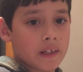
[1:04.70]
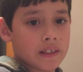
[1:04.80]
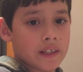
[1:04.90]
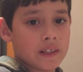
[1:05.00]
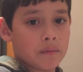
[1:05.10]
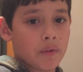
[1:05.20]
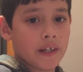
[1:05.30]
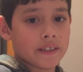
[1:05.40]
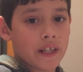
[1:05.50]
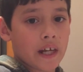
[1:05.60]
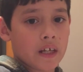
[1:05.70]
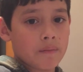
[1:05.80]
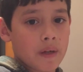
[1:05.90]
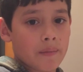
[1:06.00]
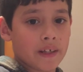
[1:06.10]
because it's a place that I
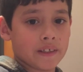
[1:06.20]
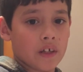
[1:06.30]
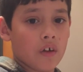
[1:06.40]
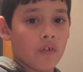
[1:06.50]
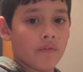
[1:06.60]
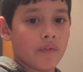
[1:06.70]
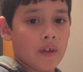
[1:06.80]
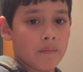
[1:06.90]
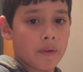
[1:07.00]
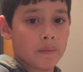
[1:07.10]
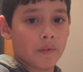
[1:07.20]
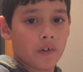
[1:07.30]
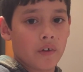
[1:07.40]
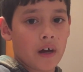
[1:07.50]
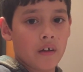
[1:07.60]
can be myself, and
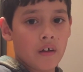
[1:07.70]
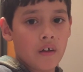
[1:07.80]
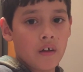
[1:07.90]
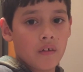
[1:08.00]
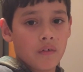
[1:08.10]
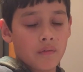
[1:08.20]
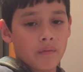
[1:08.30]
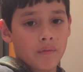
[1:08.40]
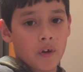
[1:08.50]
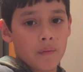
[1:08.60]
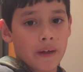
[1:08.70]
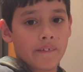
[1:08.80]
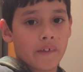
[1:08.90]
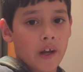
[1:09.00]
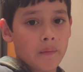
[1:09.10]
people don't make
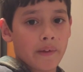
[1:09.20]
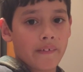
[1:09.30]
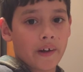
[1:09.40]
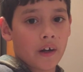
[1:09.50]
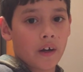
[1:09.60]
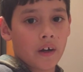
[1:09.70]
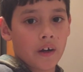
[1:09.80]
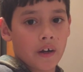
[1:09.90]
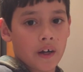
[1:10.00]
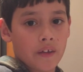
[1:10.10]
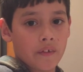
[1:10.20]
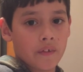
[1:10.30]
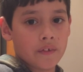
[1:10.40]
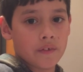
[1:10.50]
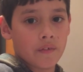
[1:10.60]
fun of me there, and
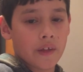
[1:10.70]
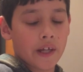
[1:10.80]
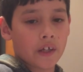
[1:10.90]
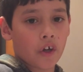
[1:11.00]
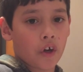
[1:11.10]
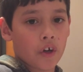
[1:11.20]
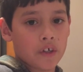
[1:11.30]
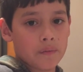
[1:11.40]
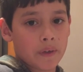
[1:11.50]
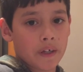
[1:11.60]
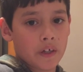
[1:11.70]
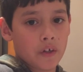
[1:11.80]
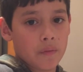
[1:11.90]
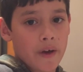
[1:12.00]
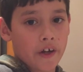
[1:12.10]
they encourage me
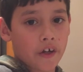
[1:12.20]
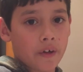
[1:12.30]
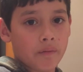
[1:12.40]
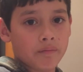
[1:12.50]
to do better.